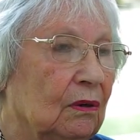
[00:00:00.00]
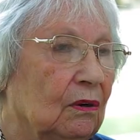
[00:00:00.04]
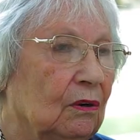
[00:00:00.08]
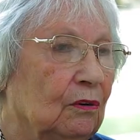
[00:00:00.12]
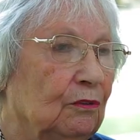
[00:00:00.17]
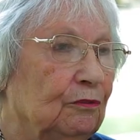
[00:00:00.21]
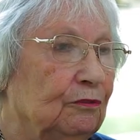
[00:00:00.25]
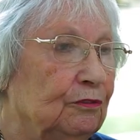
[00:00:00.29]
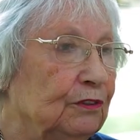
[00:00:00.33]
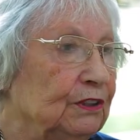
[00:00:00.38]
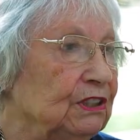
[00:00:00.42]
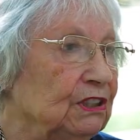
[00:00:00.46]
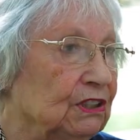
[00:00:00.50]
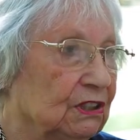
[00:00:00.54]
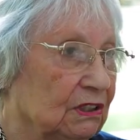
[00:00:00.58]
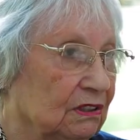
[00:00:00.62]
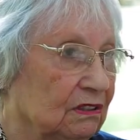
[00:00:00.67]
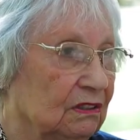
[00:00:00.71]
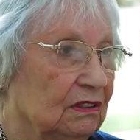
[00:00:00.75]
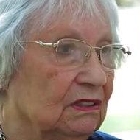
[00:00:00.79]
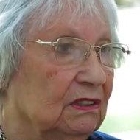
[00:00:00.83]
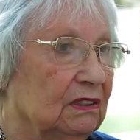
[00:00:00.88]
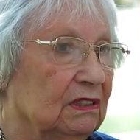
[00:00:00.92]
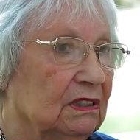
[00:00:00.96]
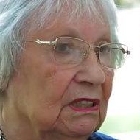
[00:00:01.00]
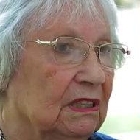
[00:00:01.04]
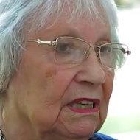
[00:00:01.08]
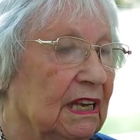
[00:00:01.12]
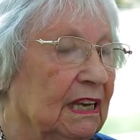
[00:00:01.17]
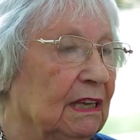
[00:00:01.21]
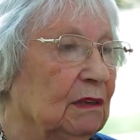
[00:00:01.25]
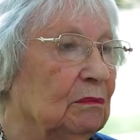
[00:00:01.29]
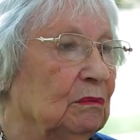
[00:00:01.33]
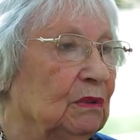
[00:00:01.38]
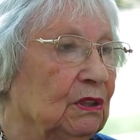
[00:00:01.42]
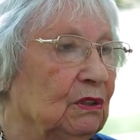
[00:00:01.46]
officials
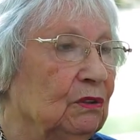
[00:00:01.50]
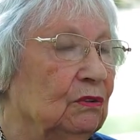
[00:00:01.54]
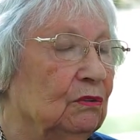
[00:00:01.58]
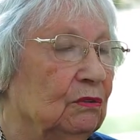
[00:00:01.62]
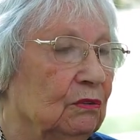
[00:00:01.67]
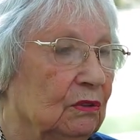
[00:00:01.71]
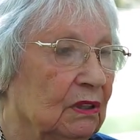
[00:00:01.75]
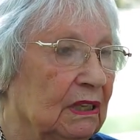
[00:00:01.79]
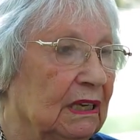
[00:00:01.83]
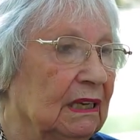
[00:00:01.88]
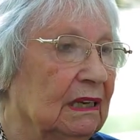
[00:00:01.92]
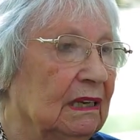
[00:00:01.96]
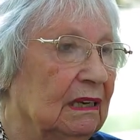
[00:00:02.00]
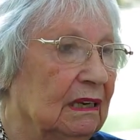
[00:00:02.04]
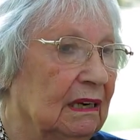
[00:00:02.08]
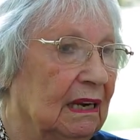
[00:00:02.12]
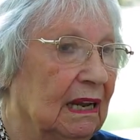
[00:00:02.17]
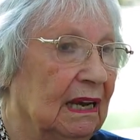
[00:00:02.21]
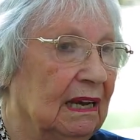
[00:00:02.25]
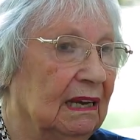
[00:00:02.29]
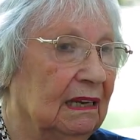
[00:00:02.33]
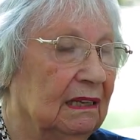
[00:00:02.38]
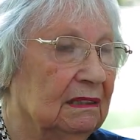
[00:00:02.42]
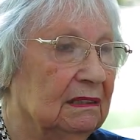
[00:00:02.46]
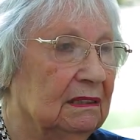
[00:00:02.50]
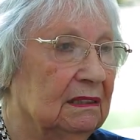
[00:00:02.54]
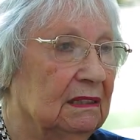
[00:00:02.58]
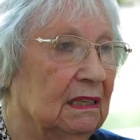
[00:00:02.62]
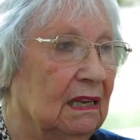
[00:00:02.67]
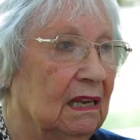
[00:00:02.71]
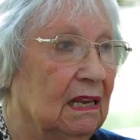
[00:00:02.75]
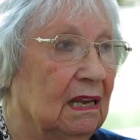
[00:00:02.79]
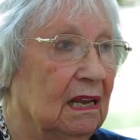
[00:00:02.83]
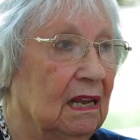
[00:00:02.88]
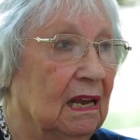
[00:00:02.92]
came into the class.